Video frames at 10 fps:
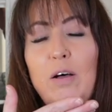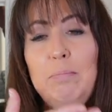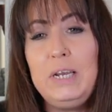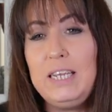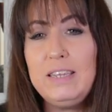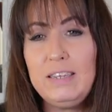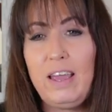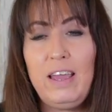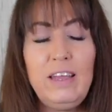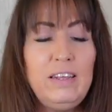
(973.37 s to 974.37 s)
mini
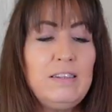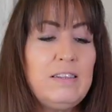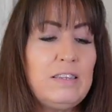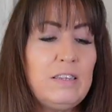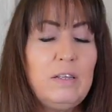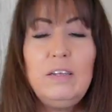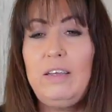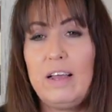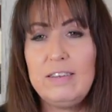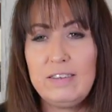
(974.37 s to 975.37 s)
skeins.
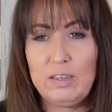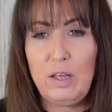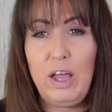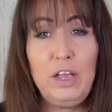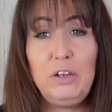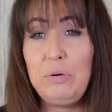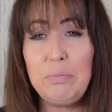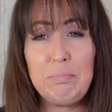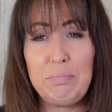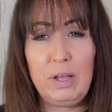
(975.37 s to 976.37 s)
Yes, and
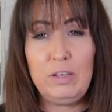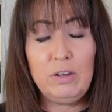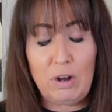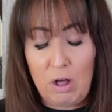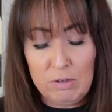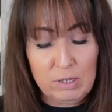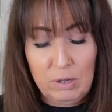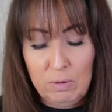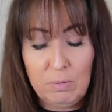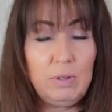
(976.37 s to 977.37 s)
you could
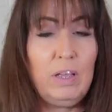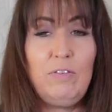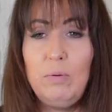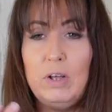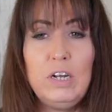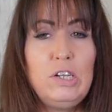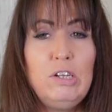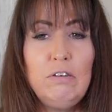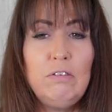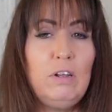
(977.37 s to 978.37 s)
also, if you wanted
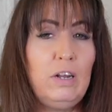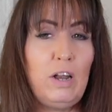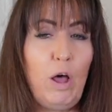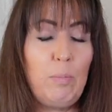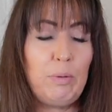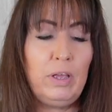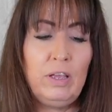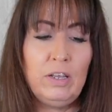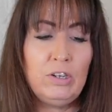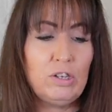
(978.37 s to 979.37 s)
to, knit it up
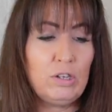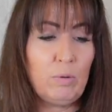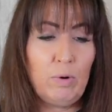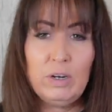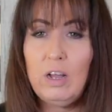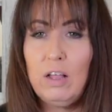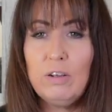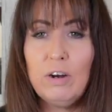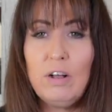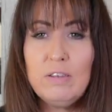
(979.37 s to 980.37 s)
in just one
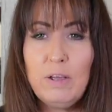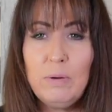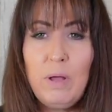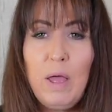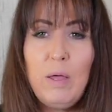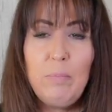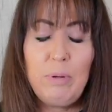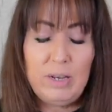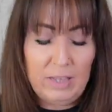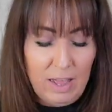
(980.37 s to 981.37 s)
color also.
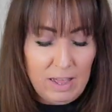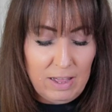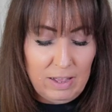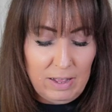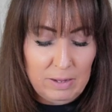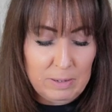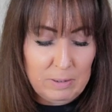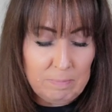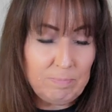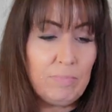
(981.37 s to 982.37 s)
But yeah,
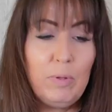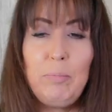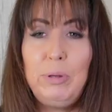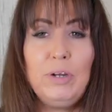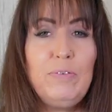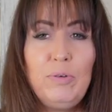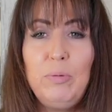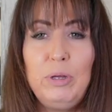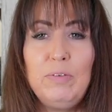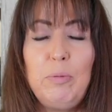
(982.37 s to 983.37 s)
beautiful,
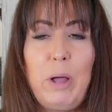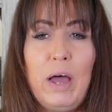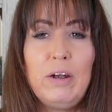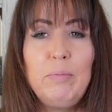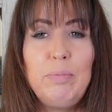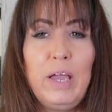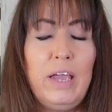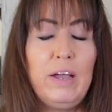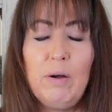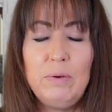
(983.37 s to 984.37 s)
beautiful pattern.
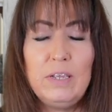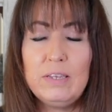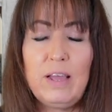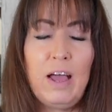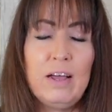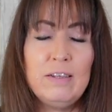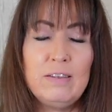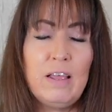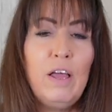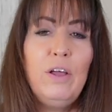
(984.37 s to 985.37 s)
Kay always
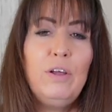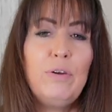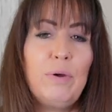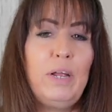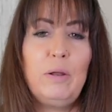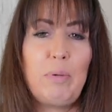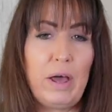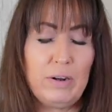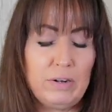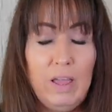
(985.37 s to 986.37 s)
has great
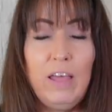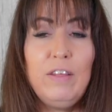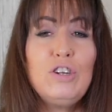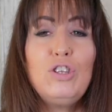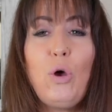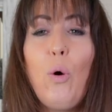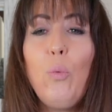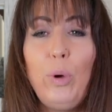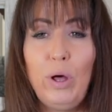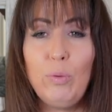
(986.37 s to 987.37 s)
pattern and they're so
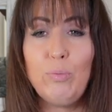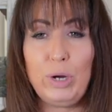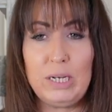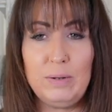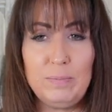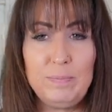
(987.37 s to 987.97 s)
well written.